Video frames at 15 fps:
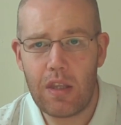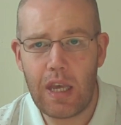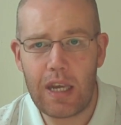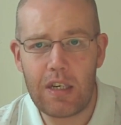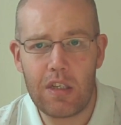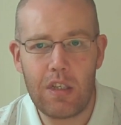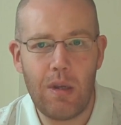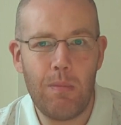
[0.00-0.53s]
they
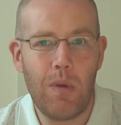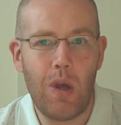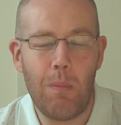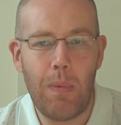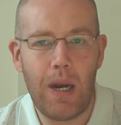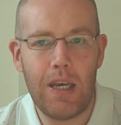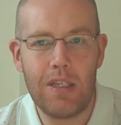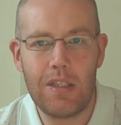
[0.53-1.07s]
had a
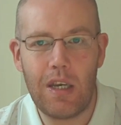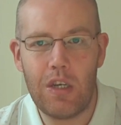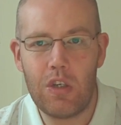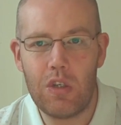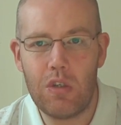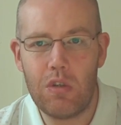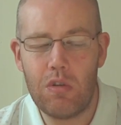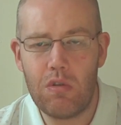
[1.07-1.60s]
Slimline
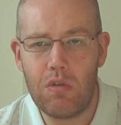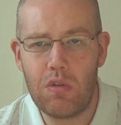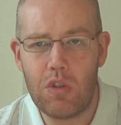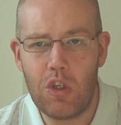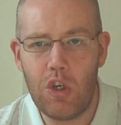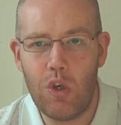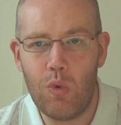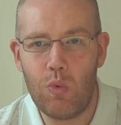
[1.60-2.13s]
PlayStation
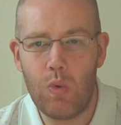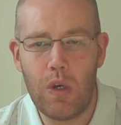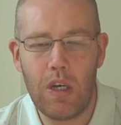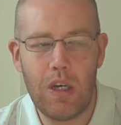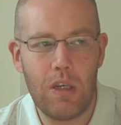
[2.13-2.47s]
2